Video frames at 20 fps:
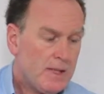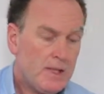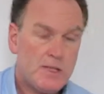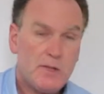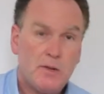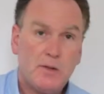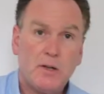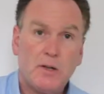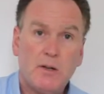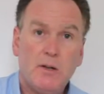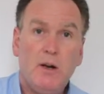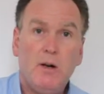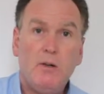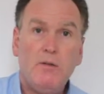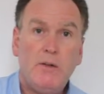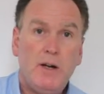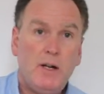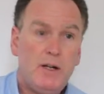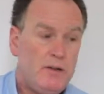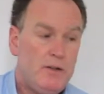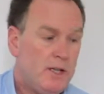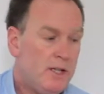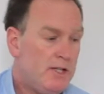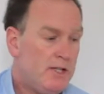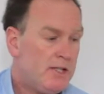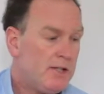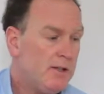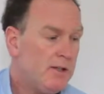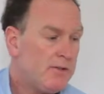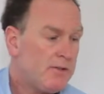So we've got a whole
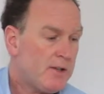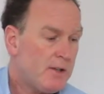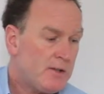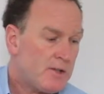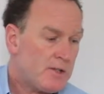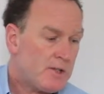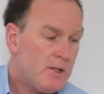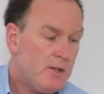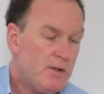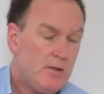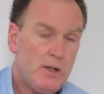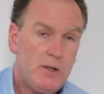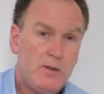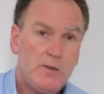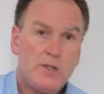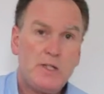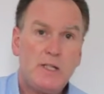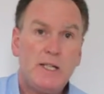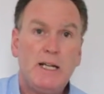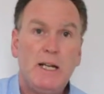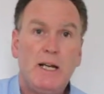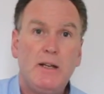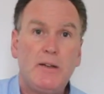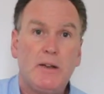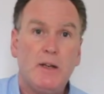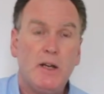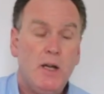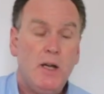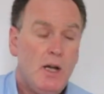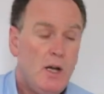variation of those two notes
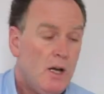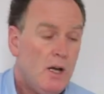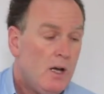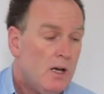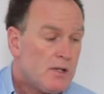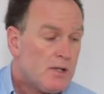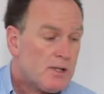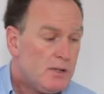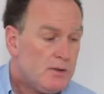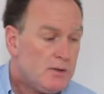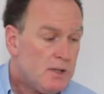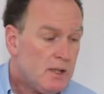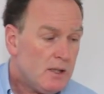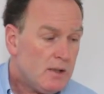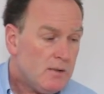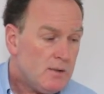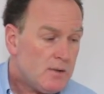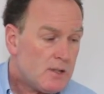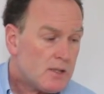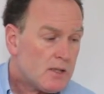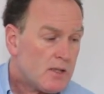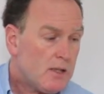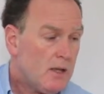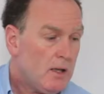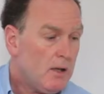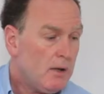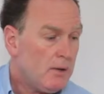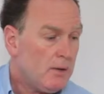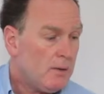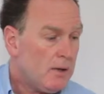together. So go
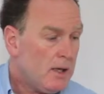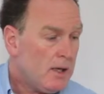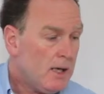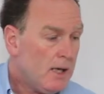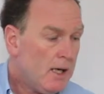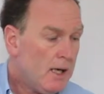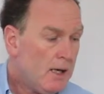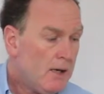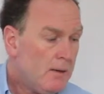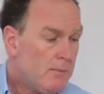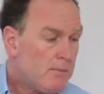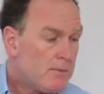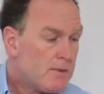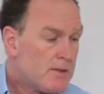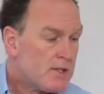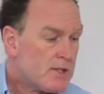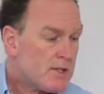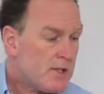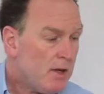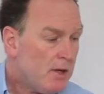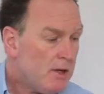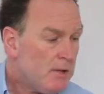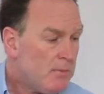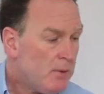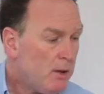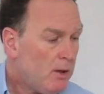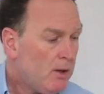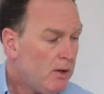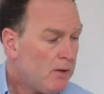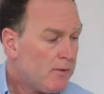slow. Start the
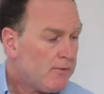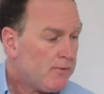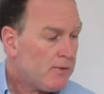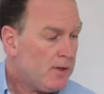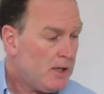bar off.